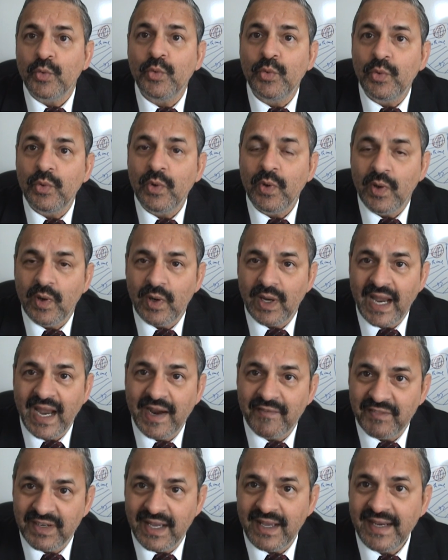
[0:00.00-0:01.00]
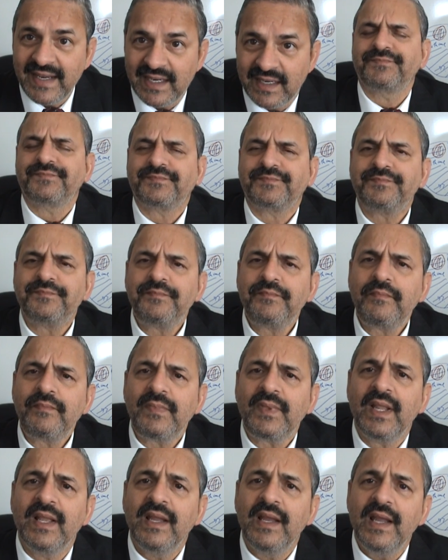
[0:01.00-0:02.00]
who have done it.
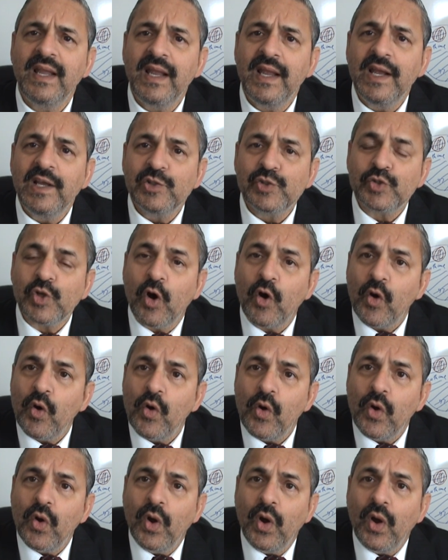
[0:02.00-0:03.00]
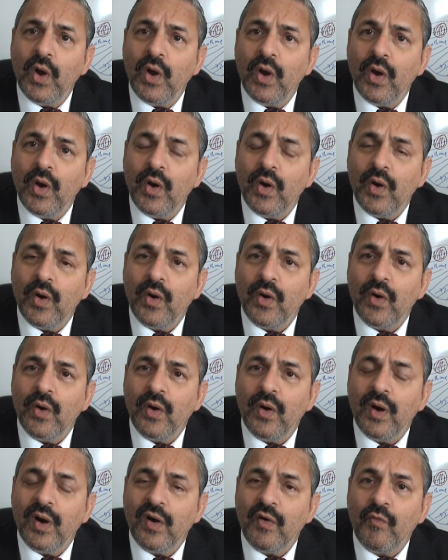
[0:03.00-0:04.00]
So,
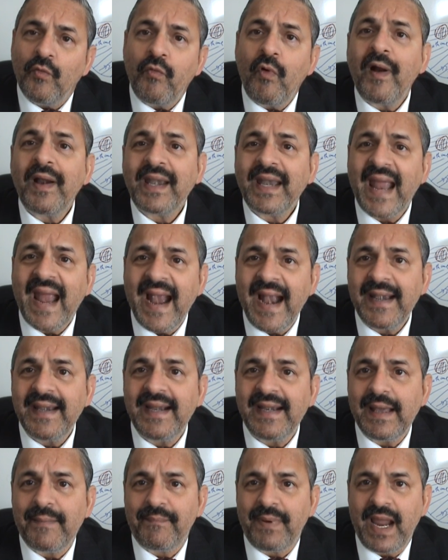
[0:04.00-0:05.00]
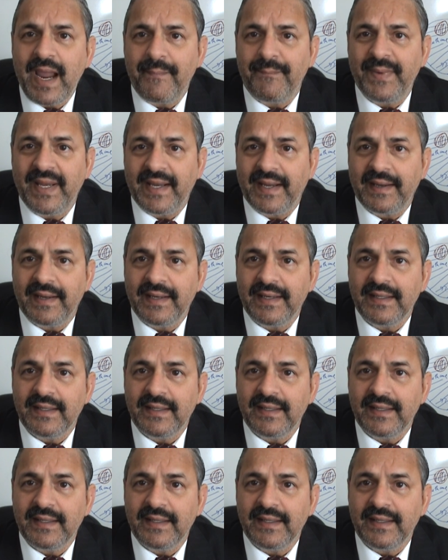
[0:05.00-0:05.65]
what ended up happening?